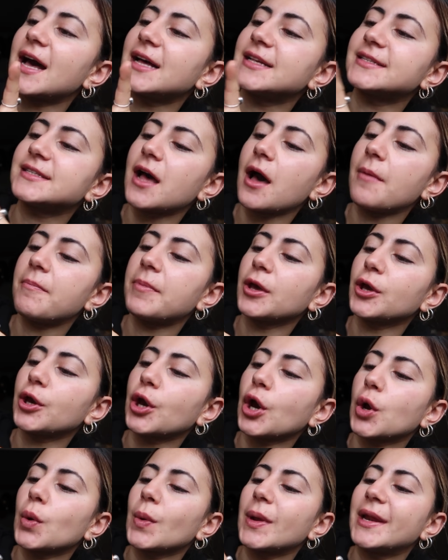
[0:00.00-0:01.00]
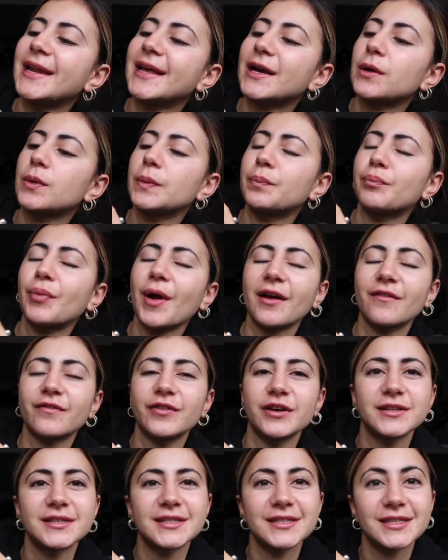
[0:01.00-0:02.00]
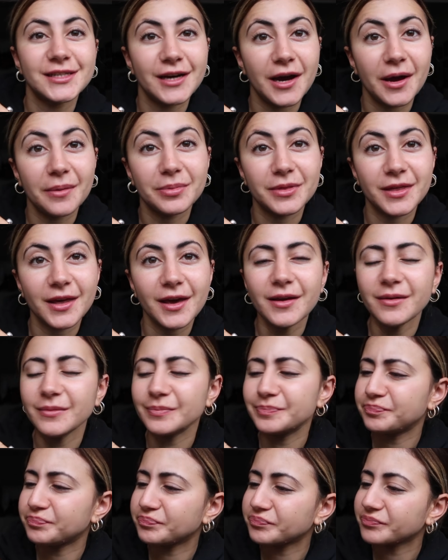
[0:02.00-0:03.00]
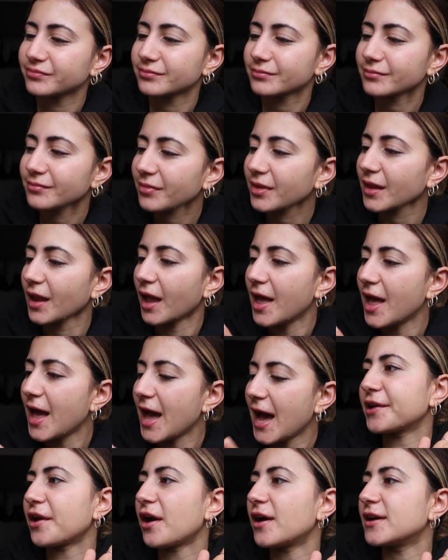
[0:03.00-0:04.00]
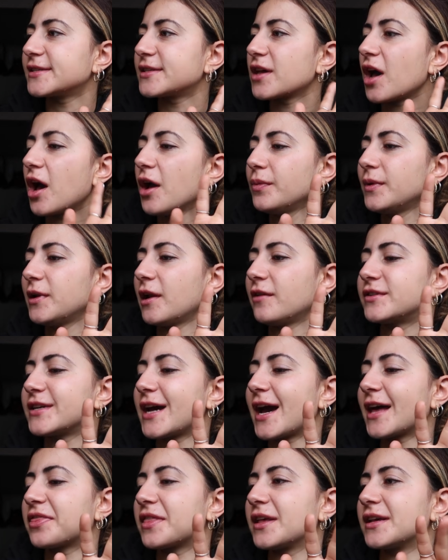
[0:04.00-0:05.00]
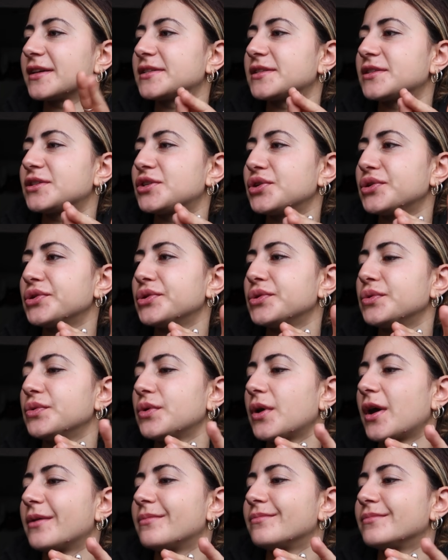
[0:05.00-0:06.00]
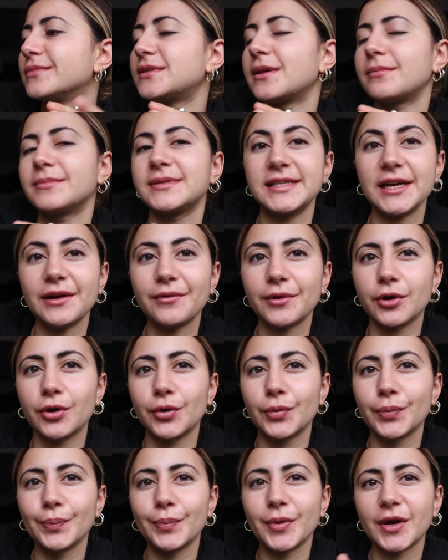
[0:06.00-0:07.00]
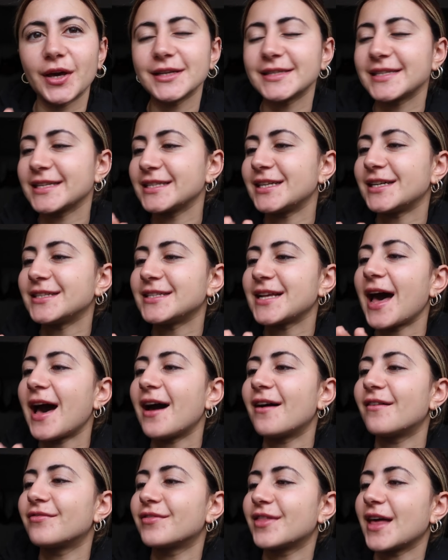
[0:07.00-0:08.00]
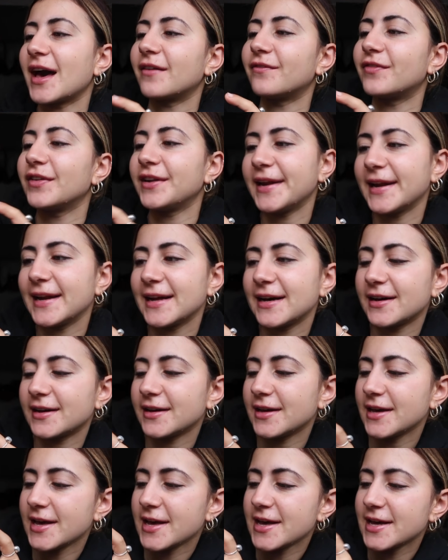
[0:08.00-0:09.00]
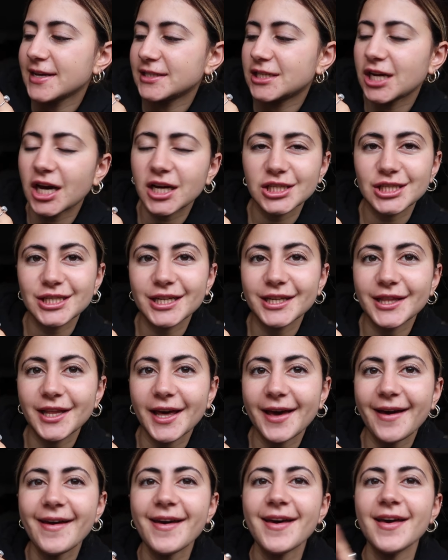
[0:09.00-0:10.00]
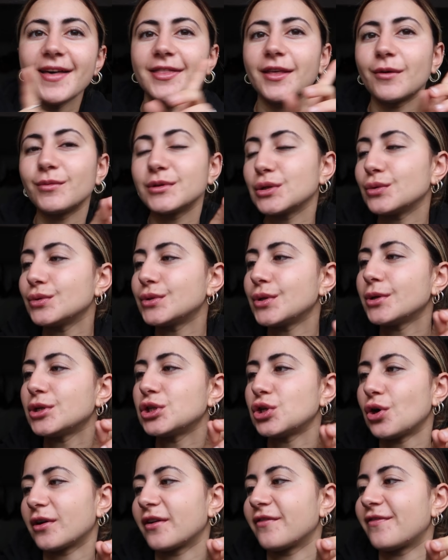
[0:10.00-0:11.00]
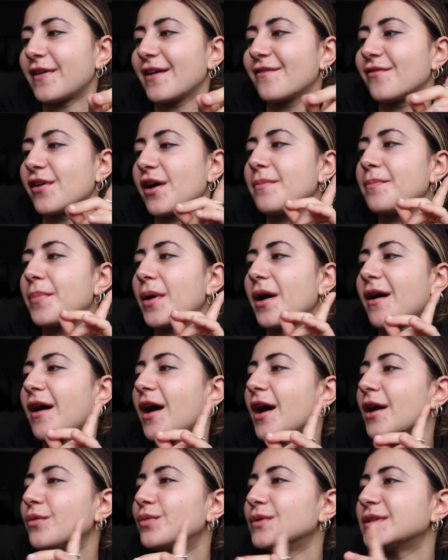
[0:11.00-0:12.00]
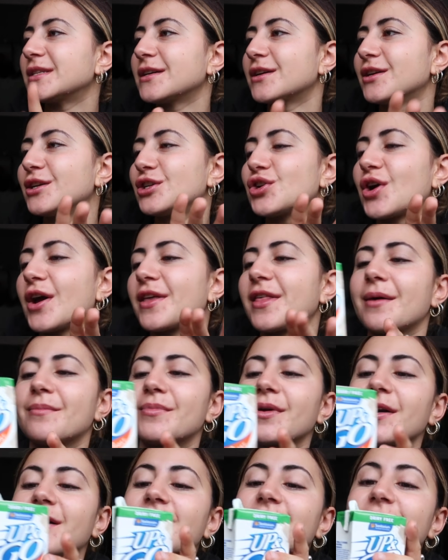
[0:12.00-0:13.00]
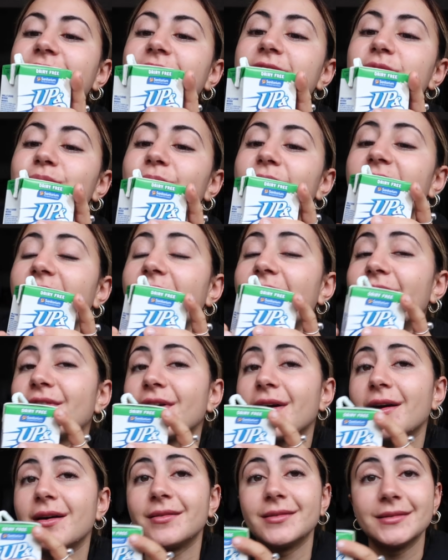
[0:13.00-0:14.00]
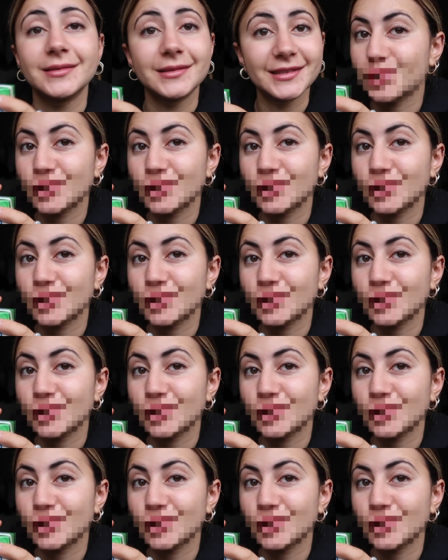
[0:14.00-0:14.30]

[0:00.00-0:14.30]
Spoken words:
as up-and-go liquid breakfast type thing. And actually, it's really nice. I'd love to add this to some cereal because it does have that vanilla touch in there. There was also a chocolate flavor, but I wasn't gonna try that because we're gonna have a